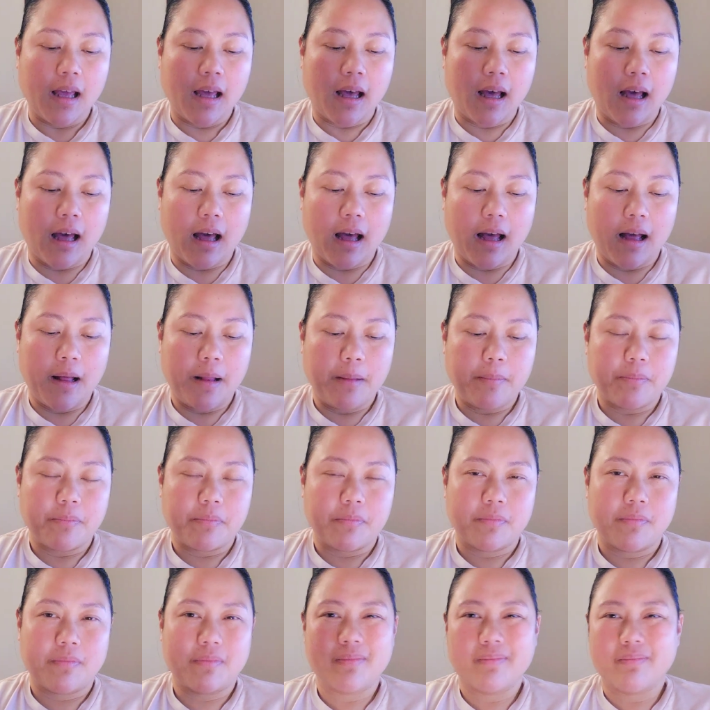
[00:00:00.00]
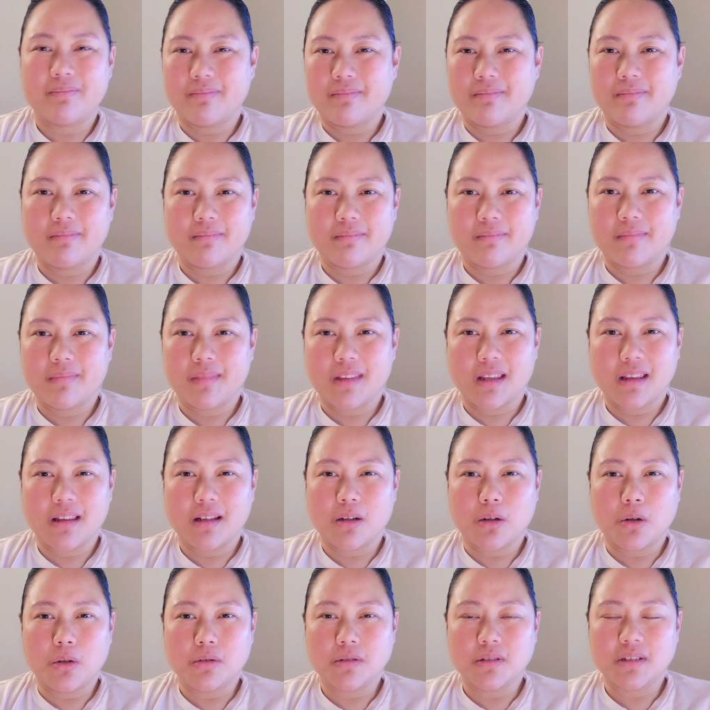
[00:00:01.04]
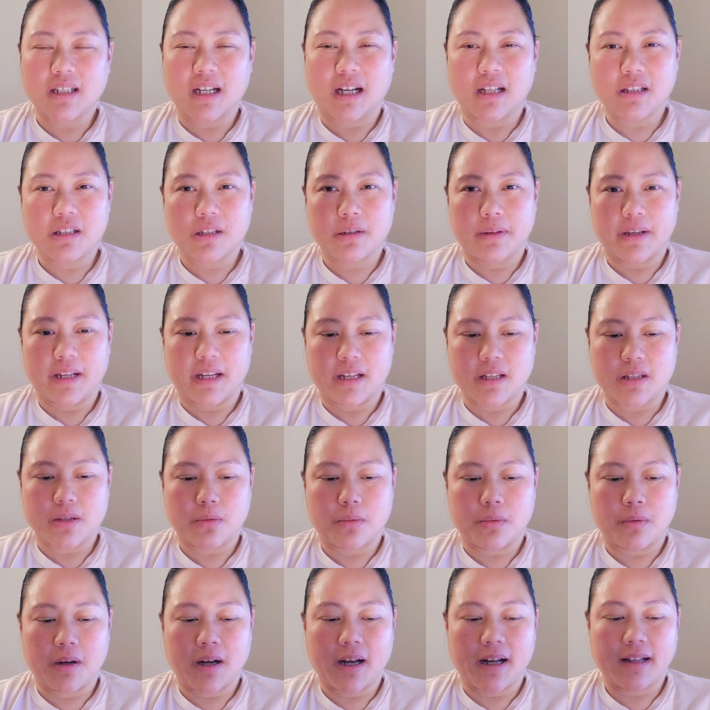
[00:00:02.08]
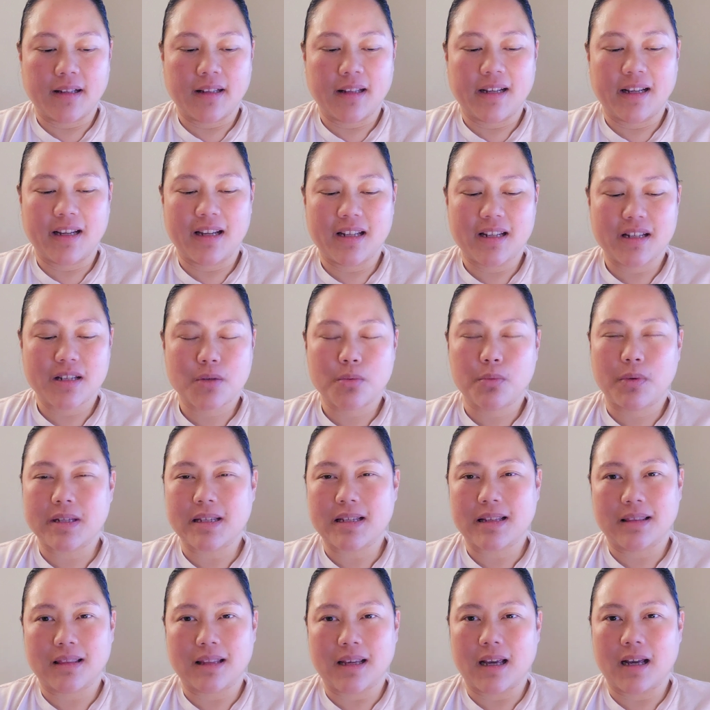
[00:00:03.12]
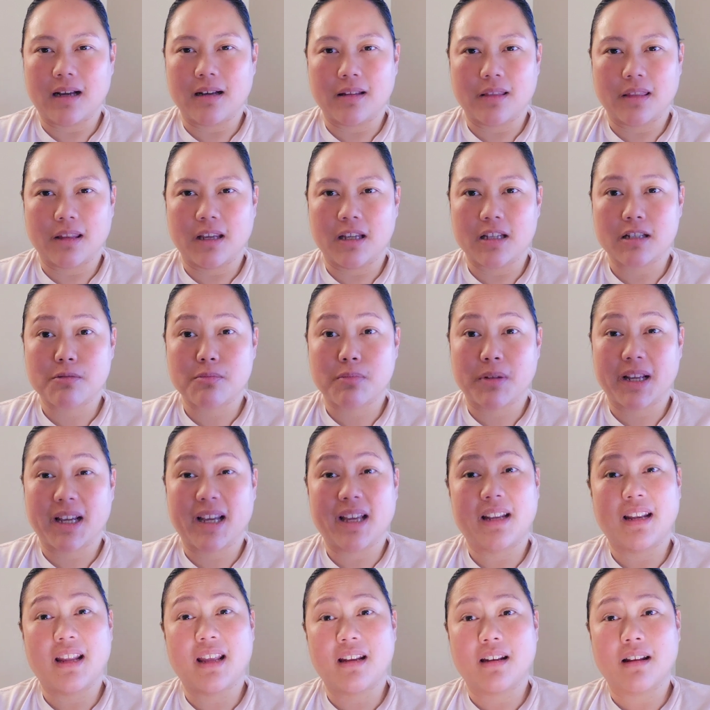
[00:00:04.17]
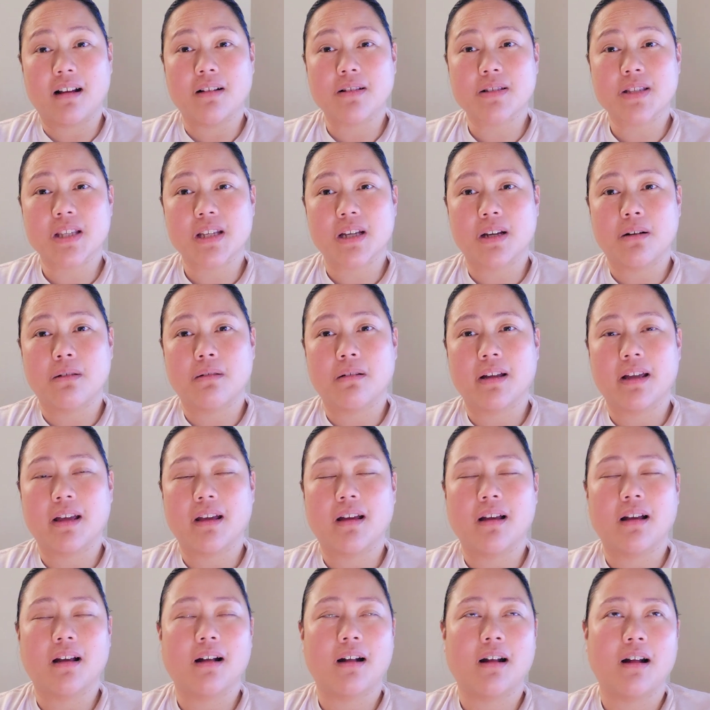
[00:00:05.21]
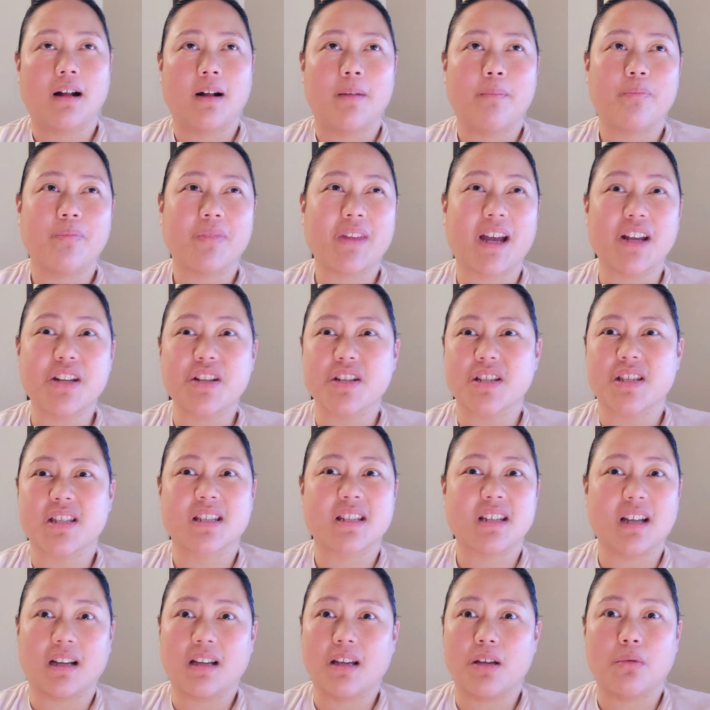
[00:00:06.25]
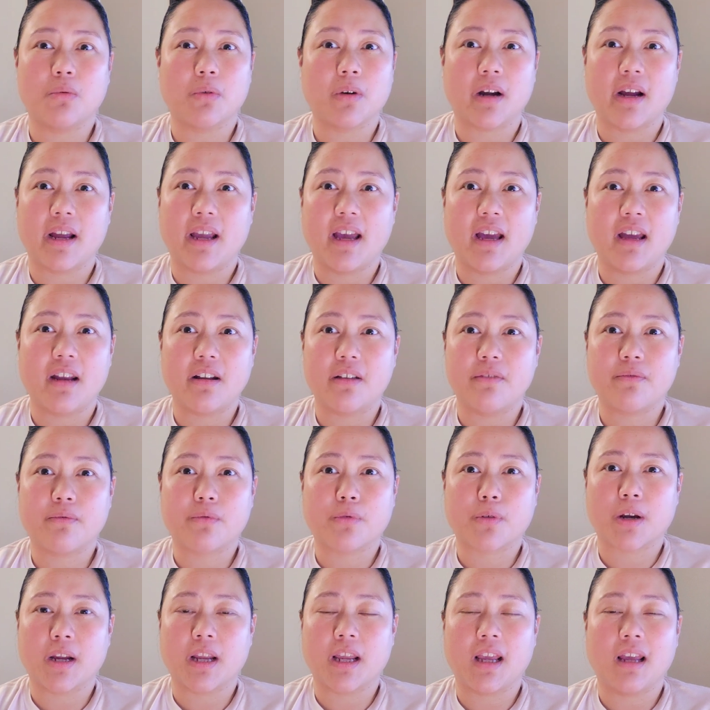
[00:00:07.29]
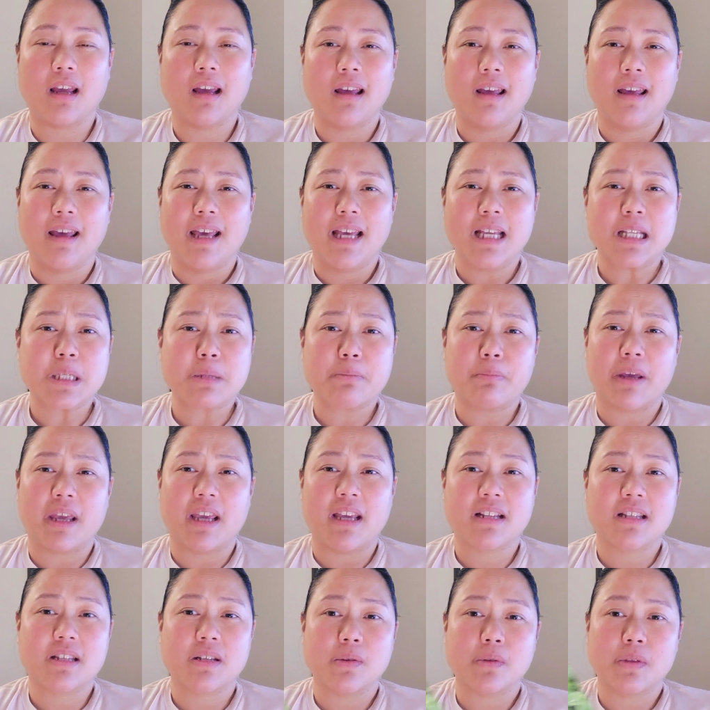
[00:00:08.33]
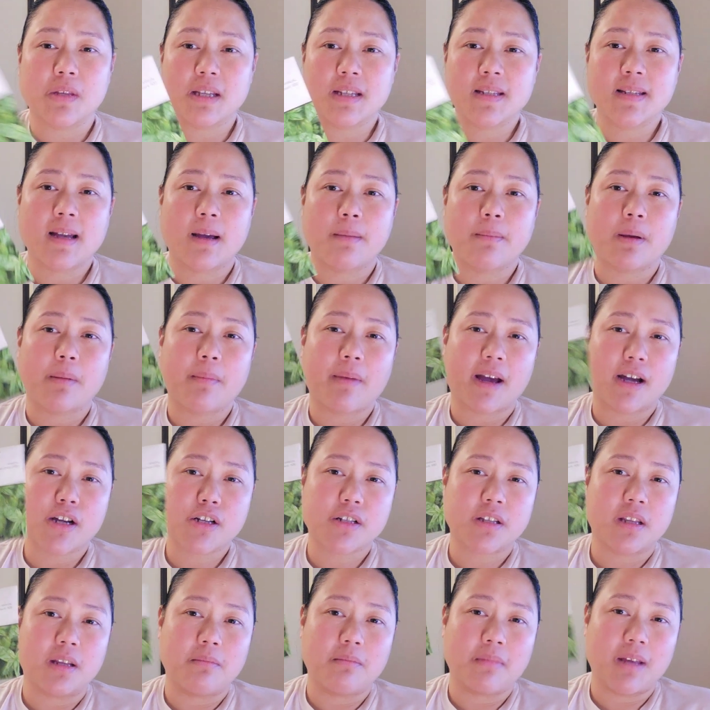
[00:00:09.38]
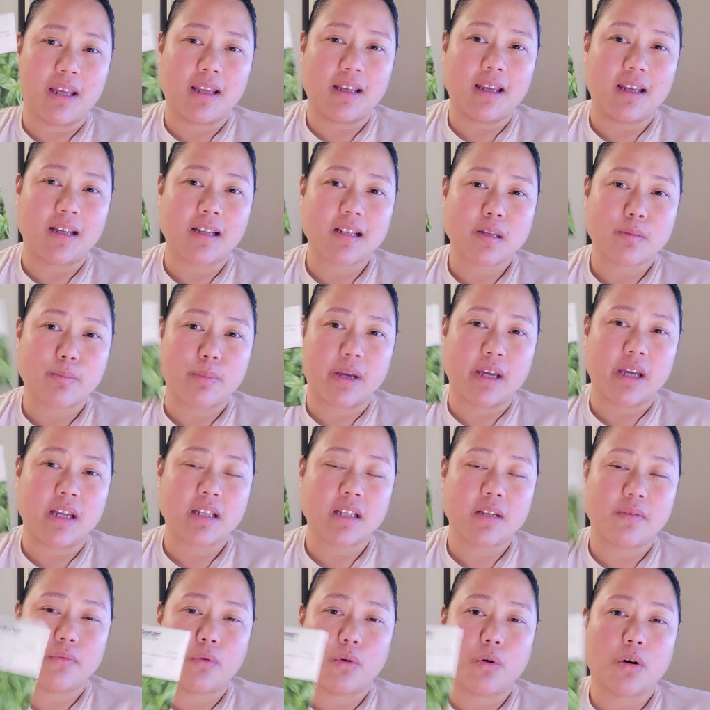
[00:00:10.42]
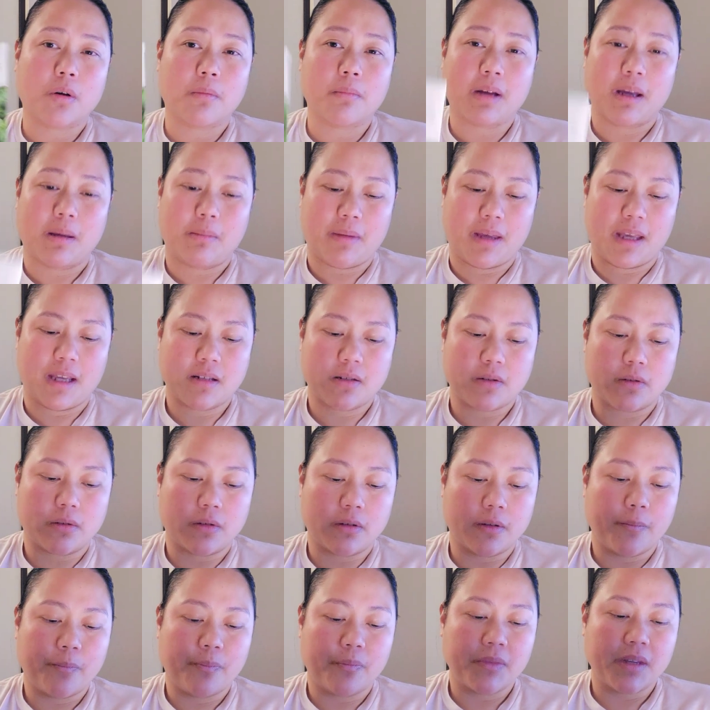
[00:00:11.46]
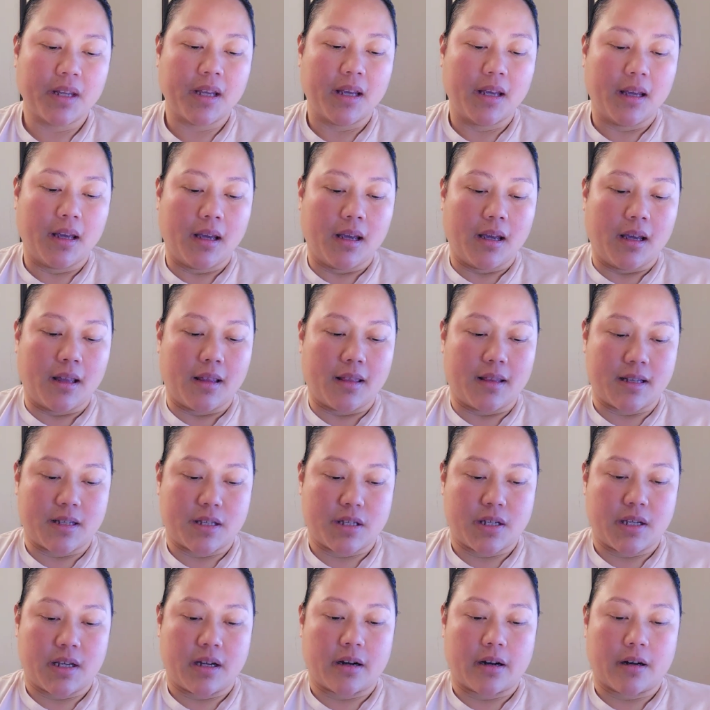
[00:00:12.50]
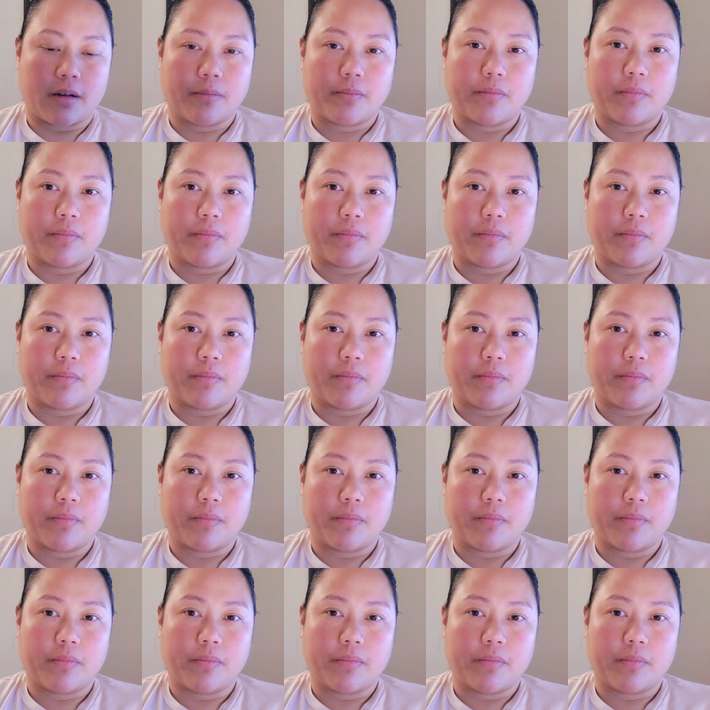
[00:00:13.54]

the cold got to it as well, and it just wasn't the healthiest plant. And also, I just stuck it where I had a free space. So this time I'm actually making space for my basil this year.